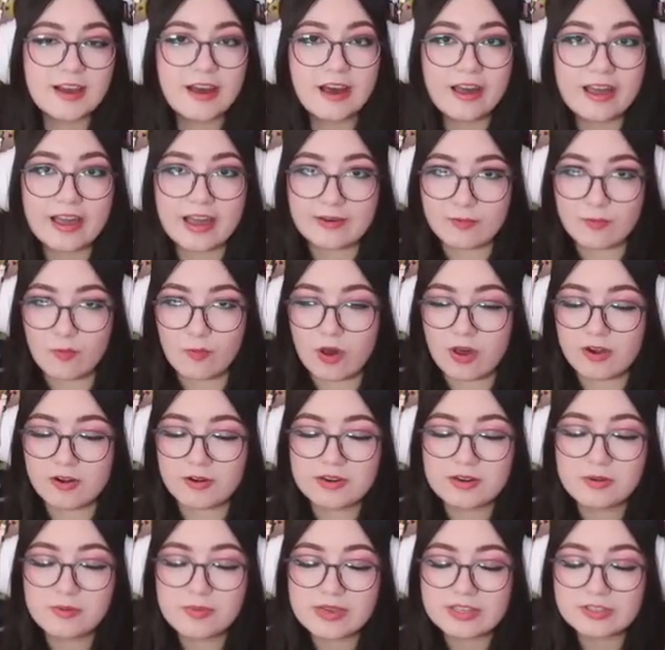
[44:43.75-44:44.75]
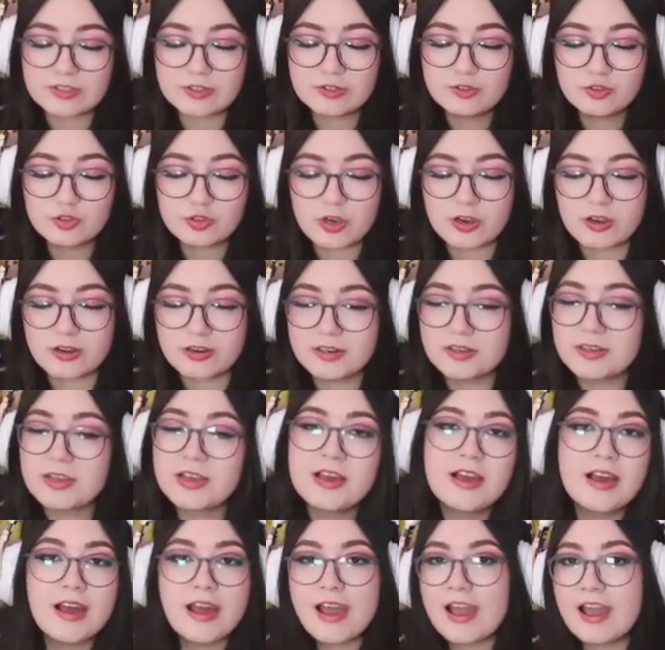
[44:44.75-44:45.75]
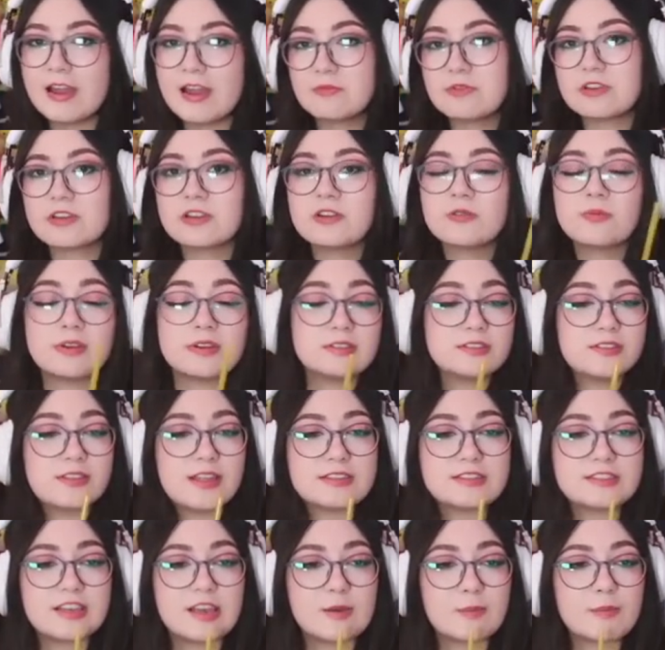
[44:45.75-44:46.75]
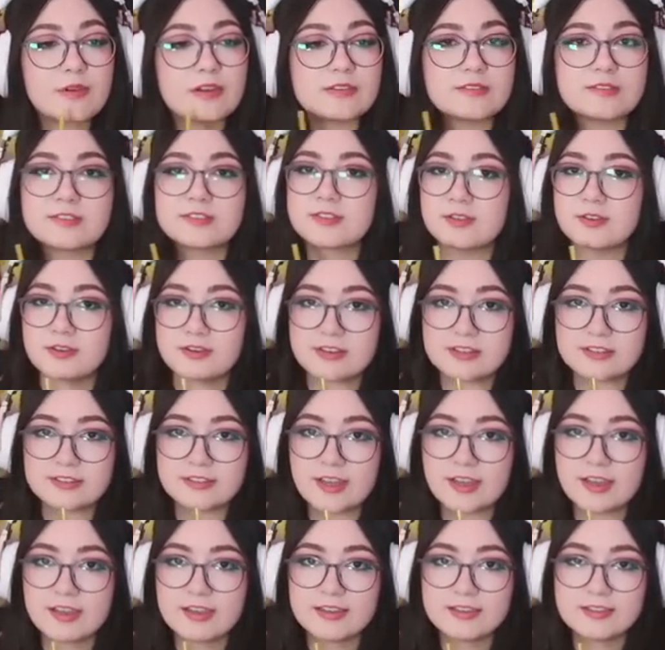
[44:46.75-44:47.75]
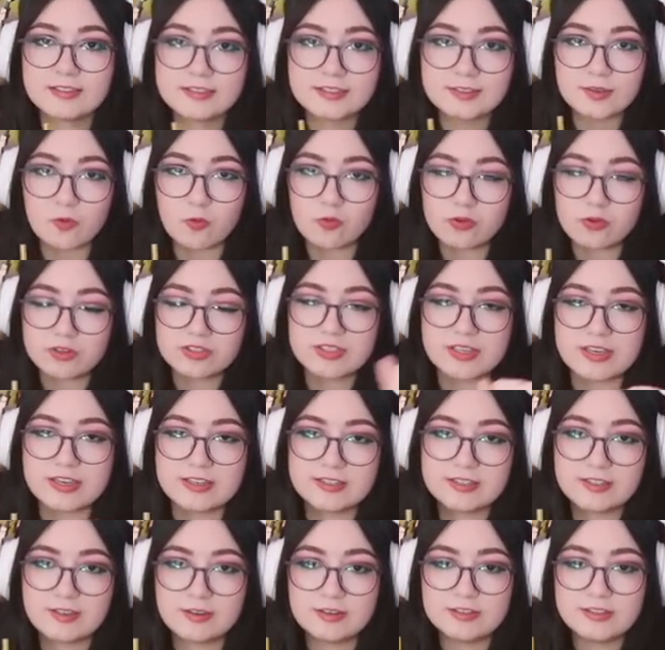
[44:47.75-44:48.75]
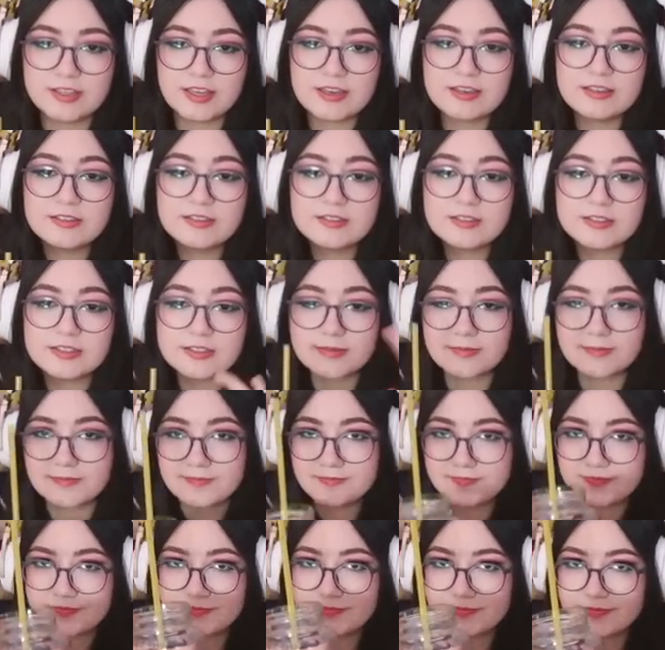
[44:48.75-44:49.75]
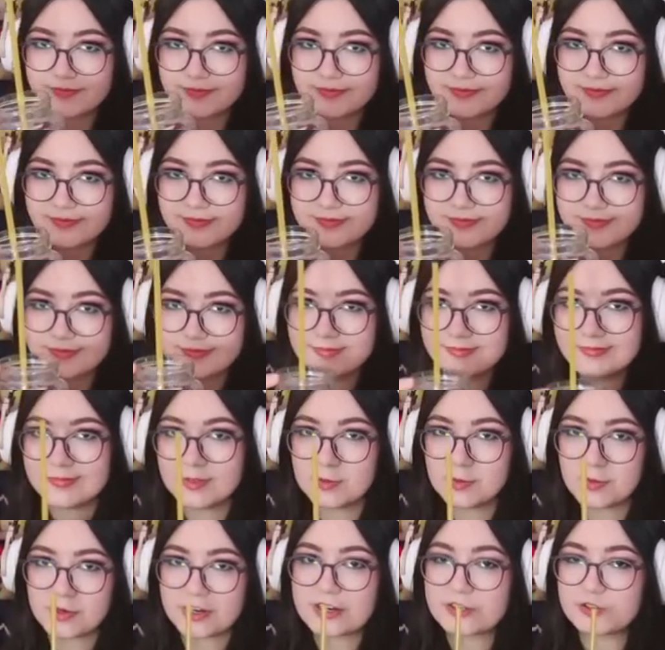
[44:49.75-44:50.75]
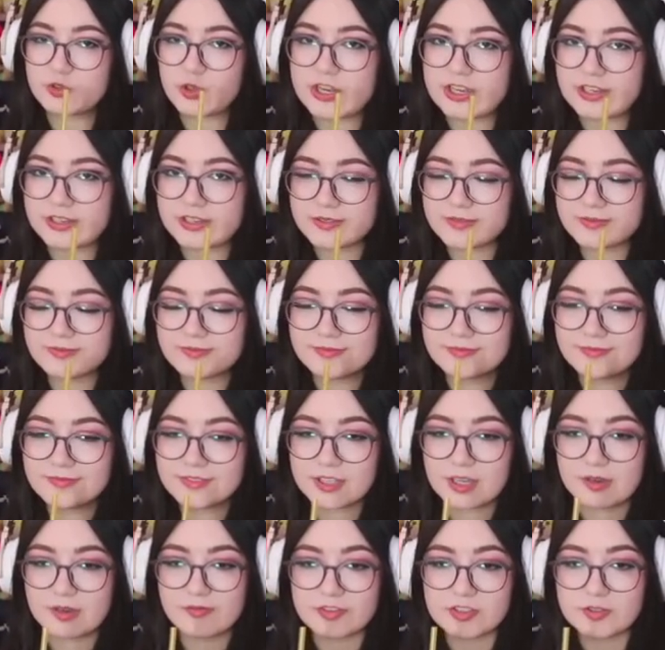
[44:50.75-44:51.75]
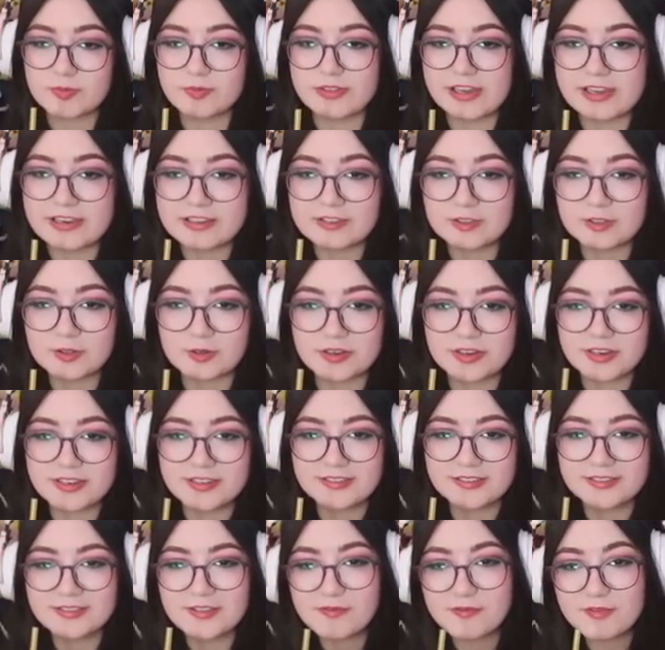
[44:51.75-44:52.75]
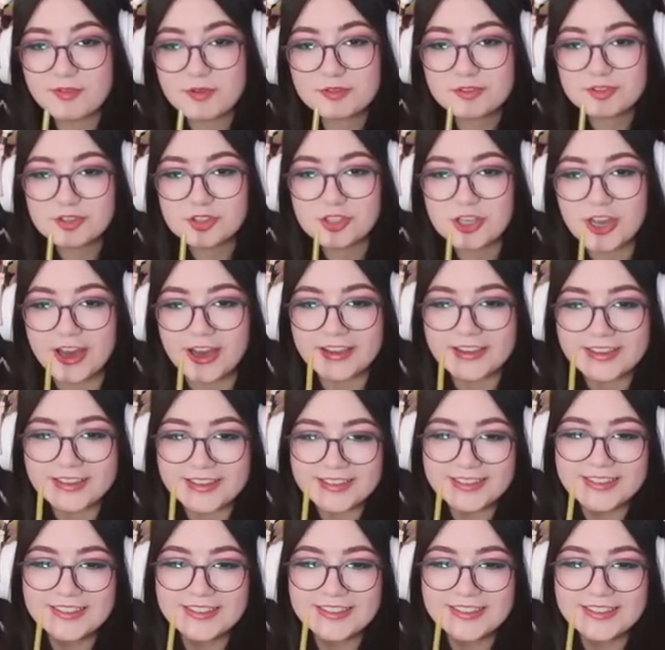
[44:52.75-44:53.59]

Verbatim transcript: I have water in a mason jar. And we're going to wait till that timer hits 30 seconds. Once it hits 30 seconds, we're going to drink. Self-explanatory. Fuel check.